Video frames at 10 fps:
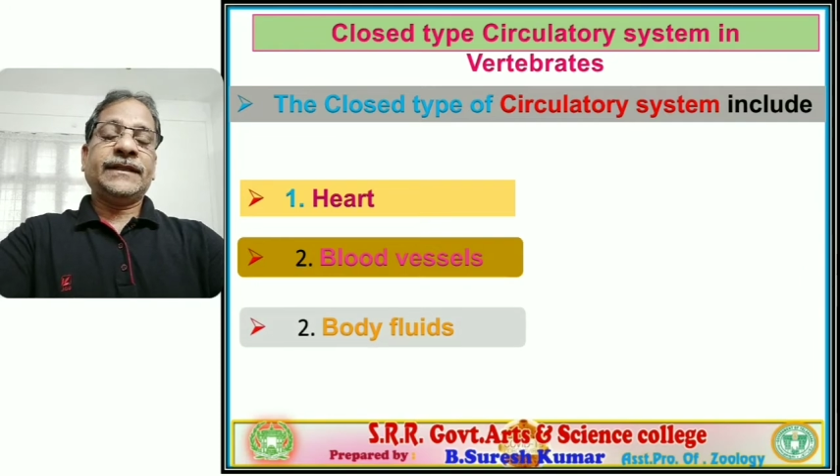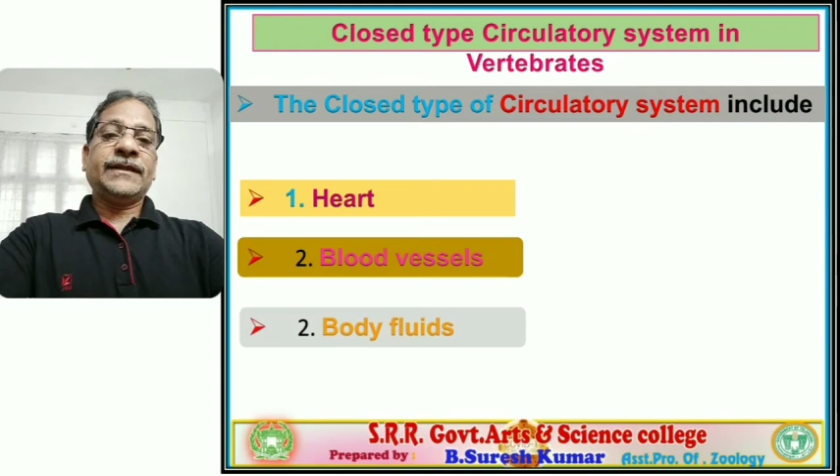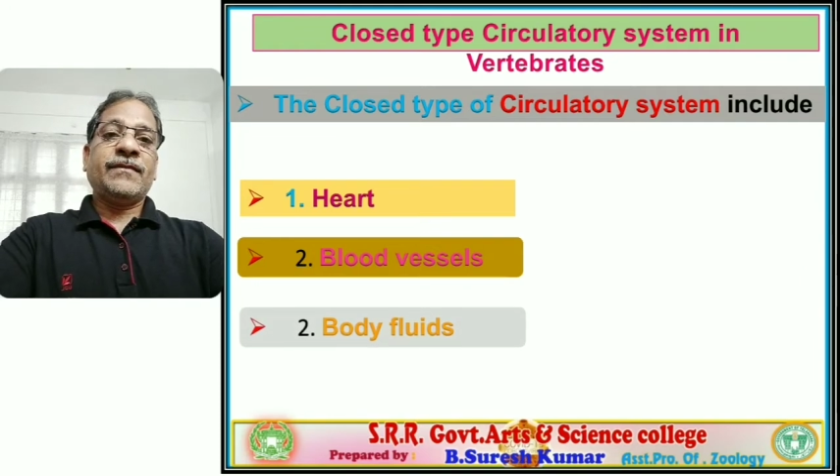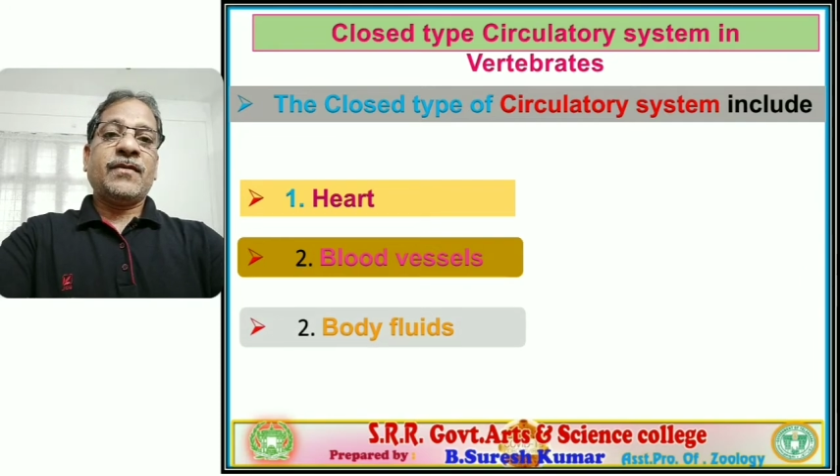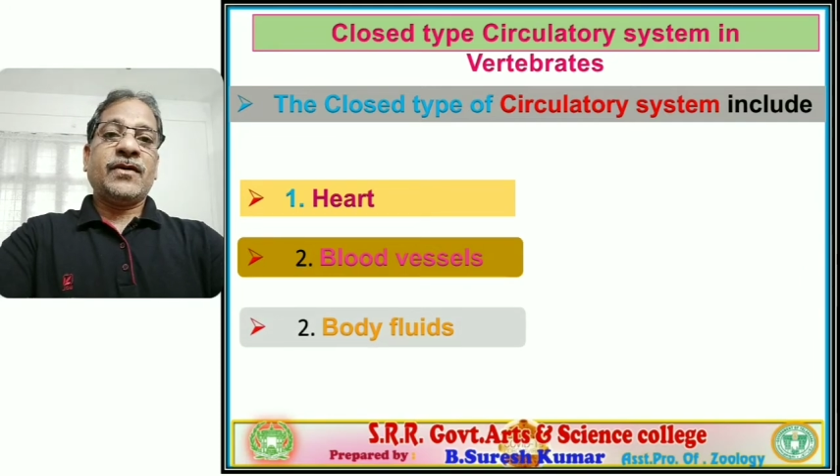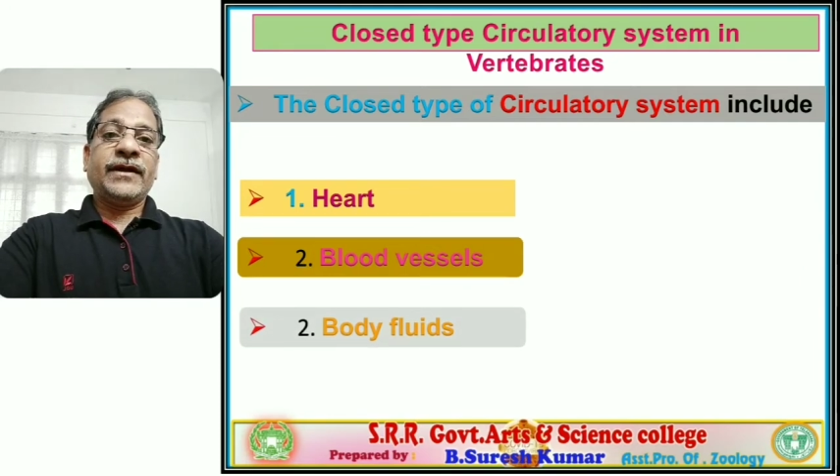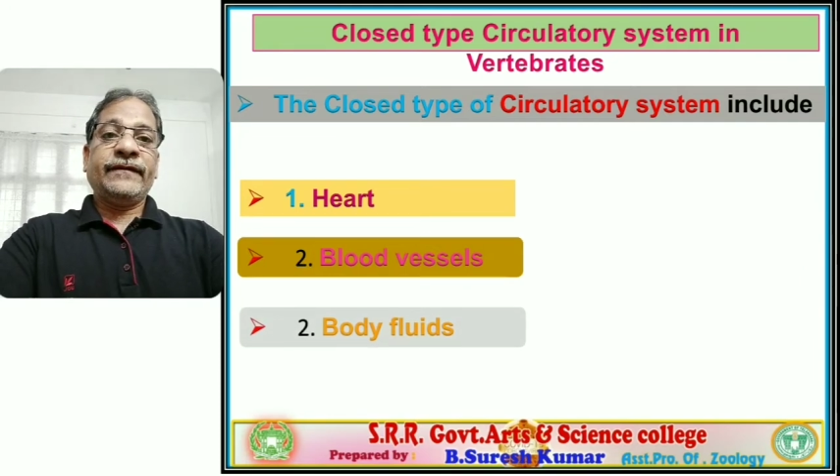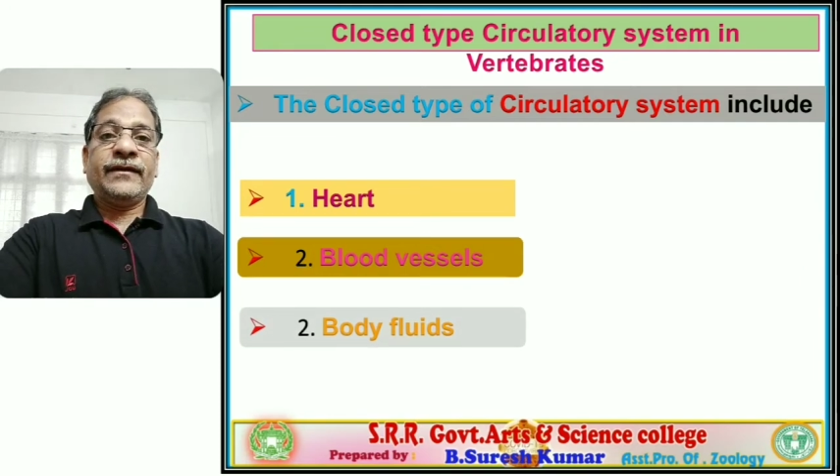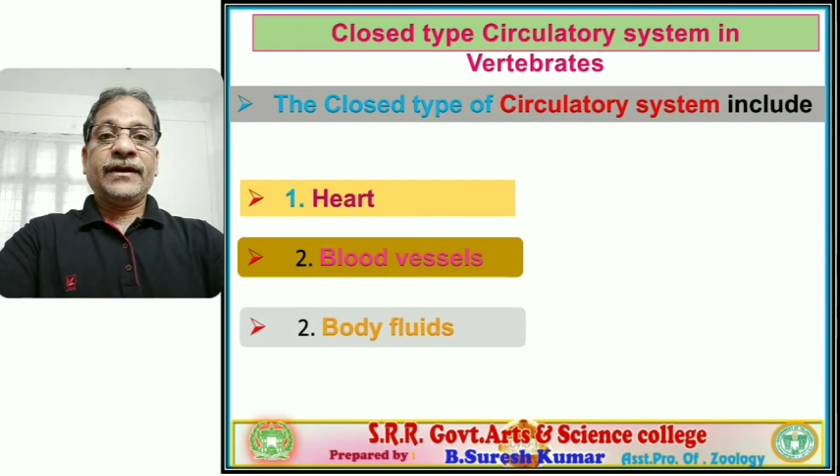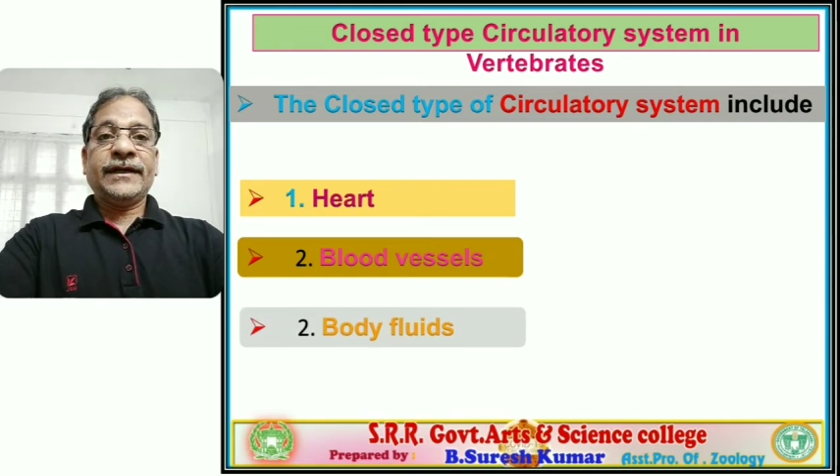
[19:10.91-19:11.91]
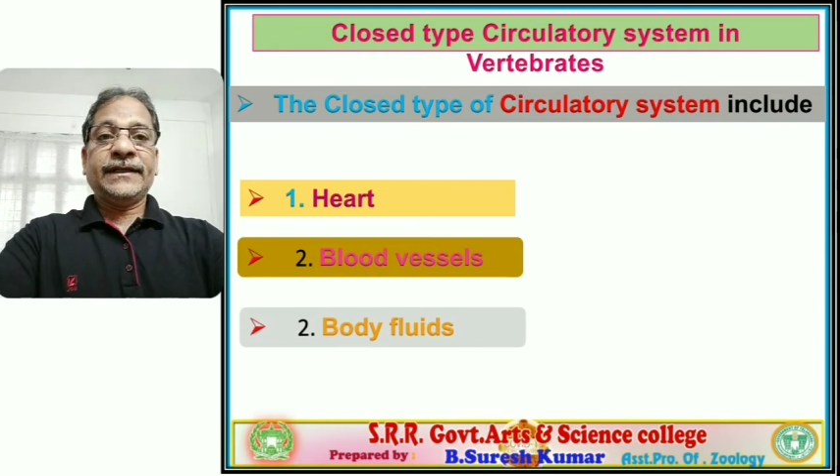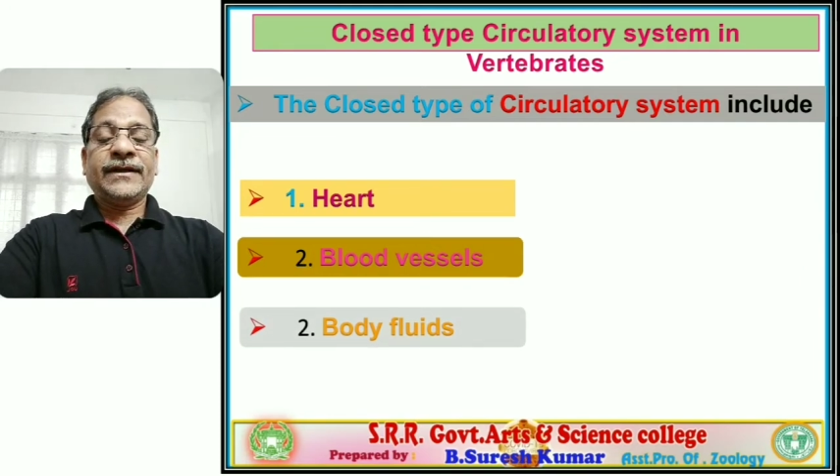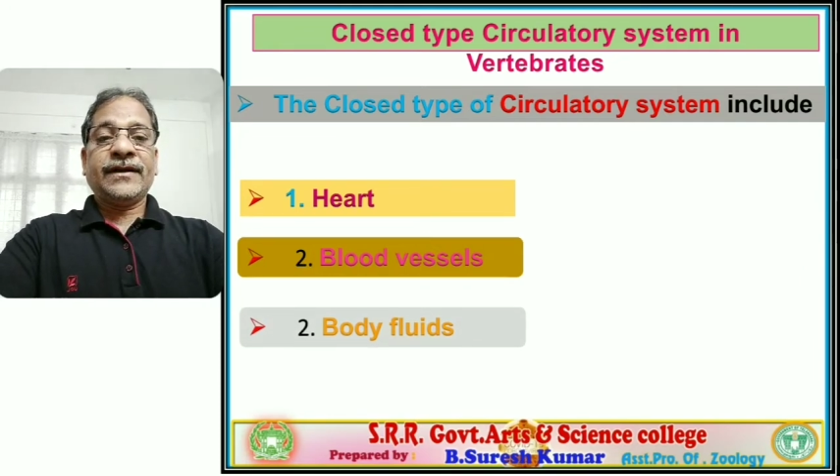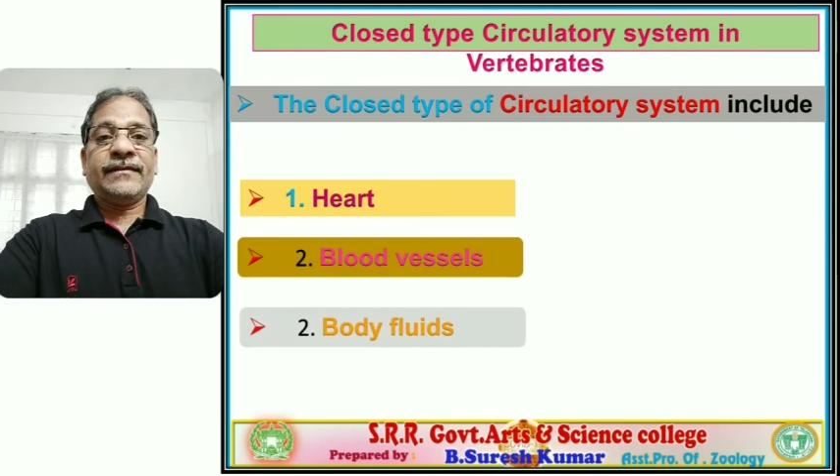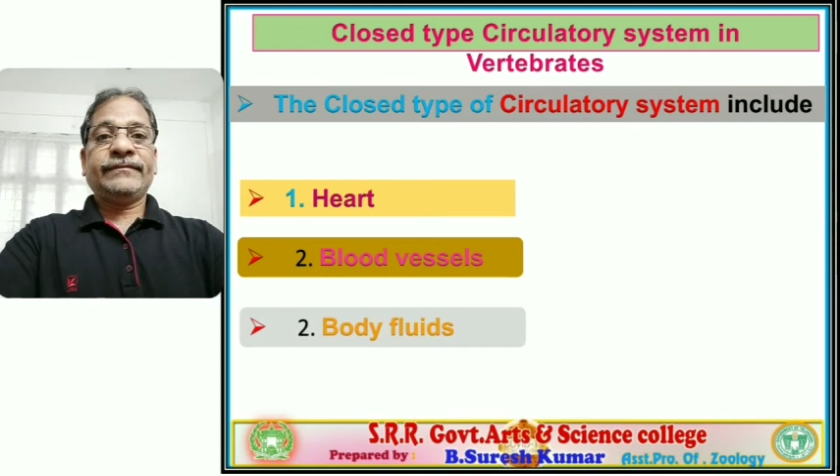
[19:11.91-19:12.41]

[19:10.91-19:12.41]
The body fluids are